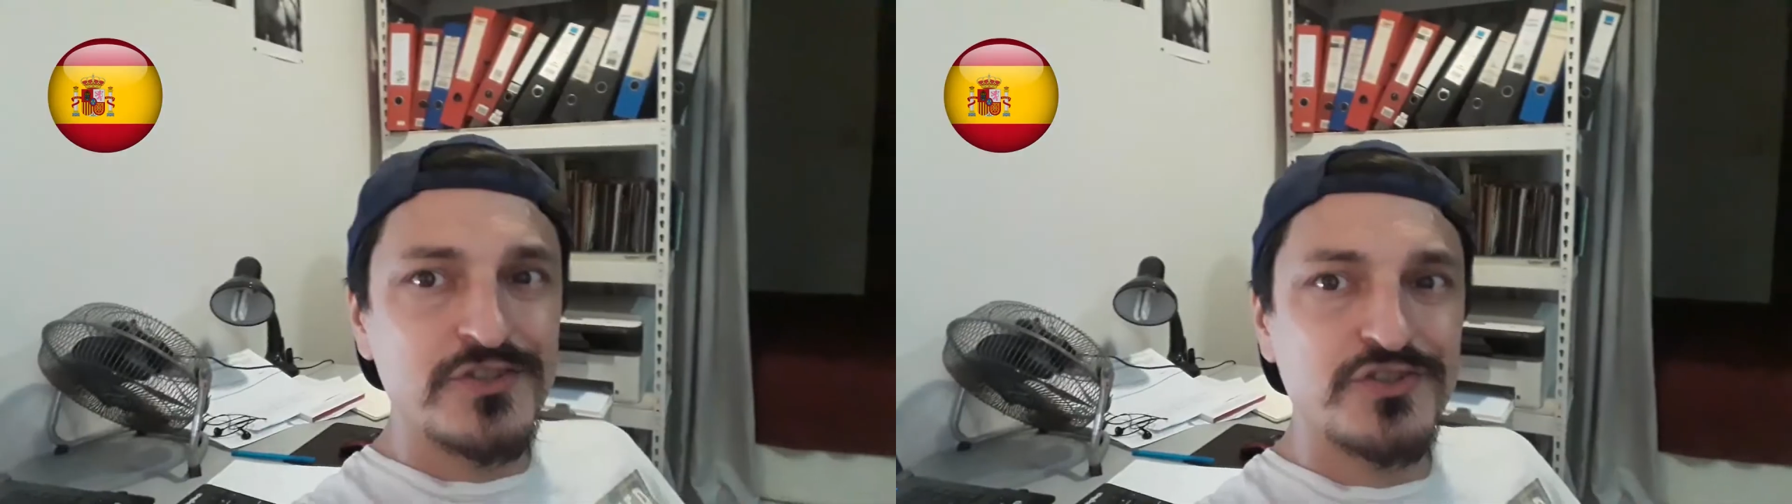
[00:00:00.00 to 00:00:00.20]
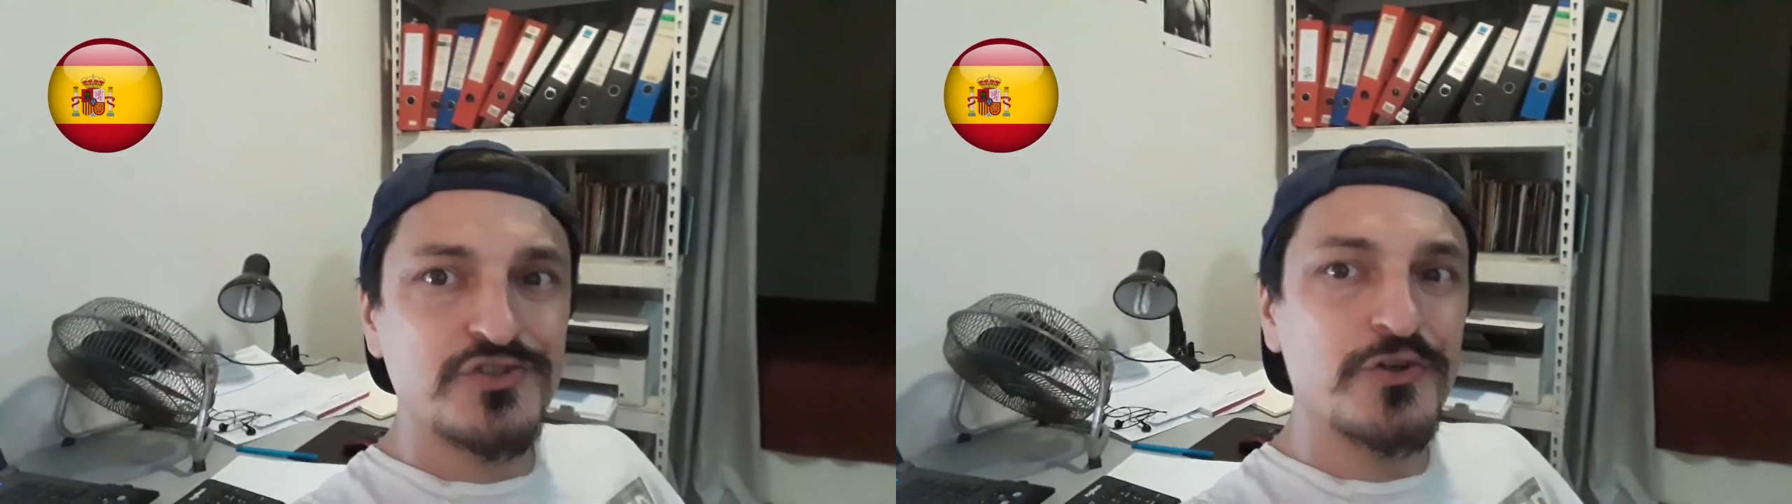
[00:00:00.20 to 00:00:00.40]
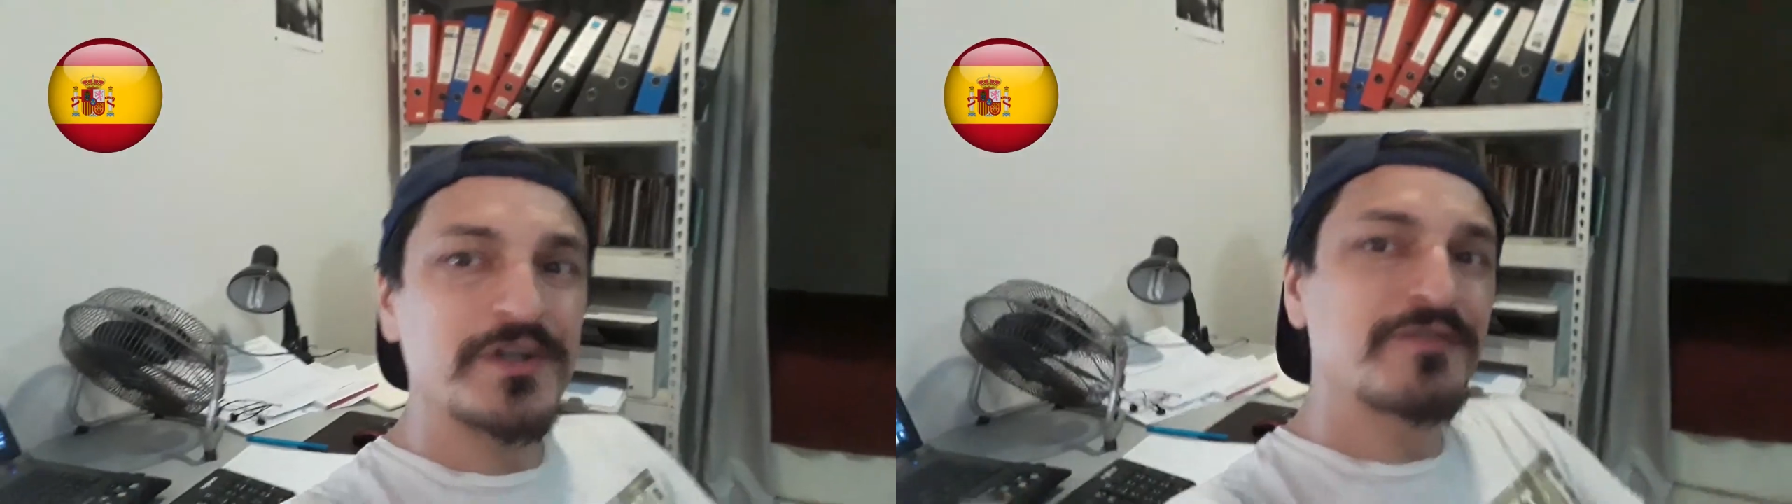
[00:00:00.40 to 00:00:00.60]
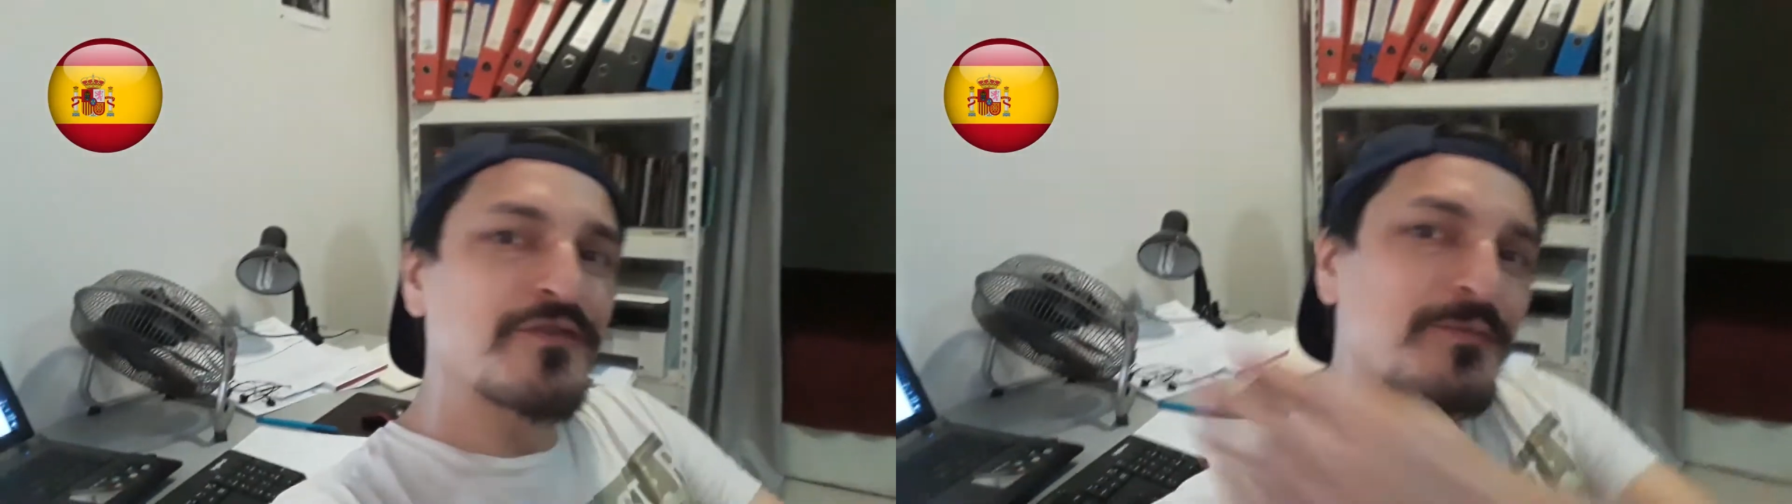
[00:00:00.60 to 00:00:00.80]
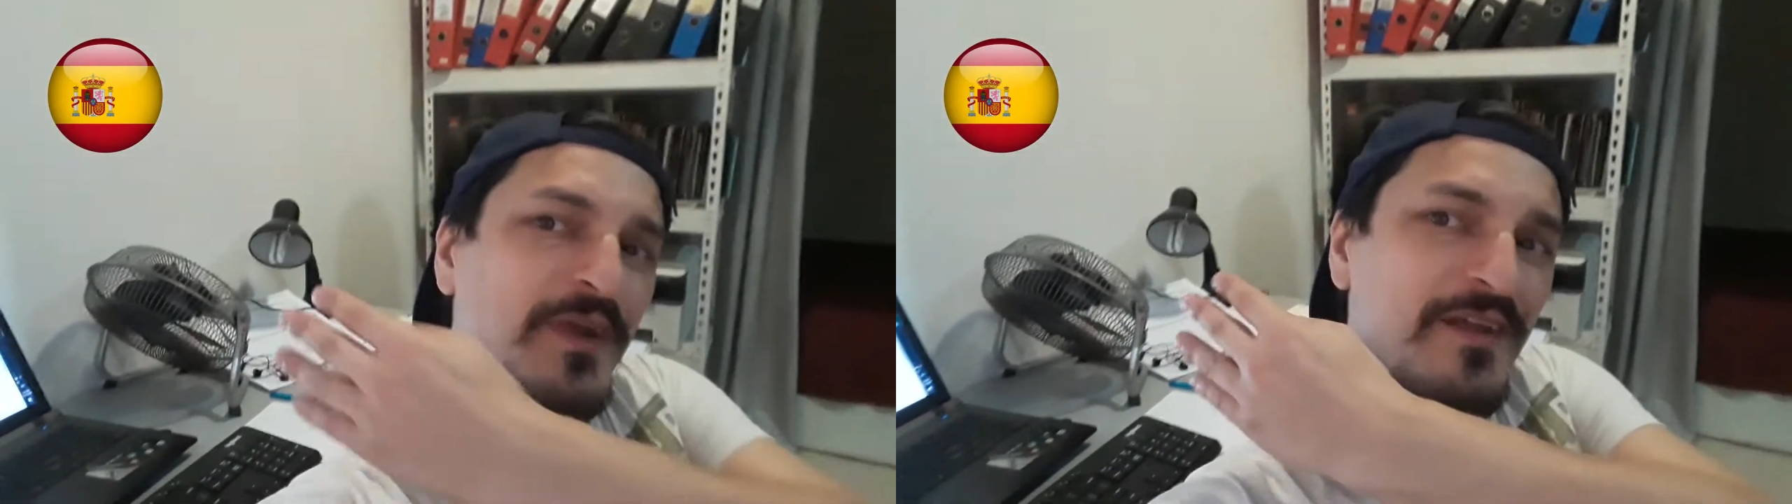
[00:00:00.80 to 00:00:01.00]
Sorry
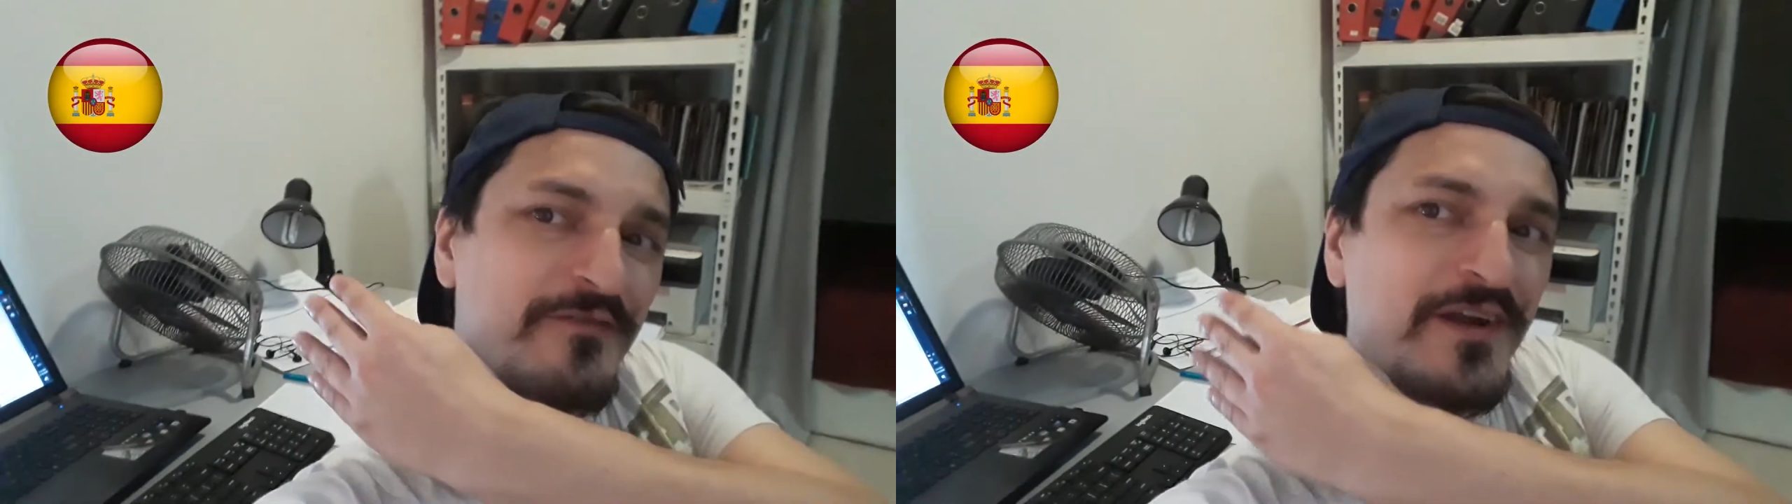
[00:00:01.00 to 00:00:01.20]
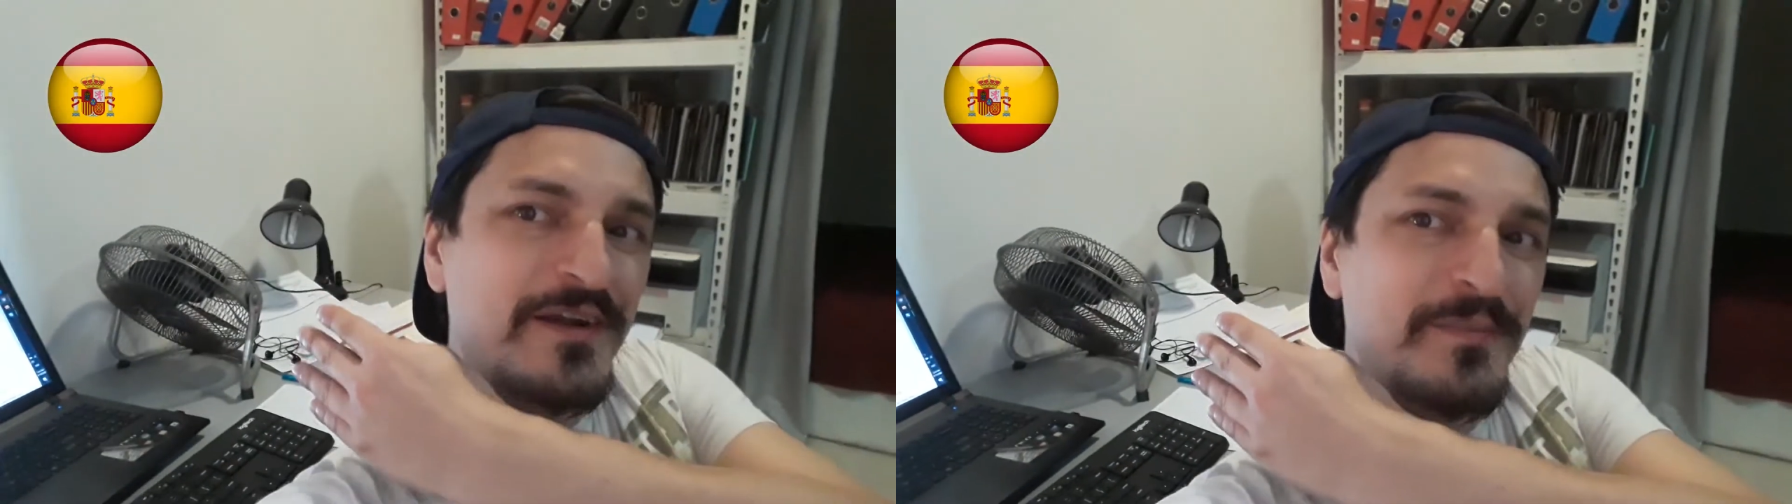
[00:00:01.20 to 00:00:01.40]
for my very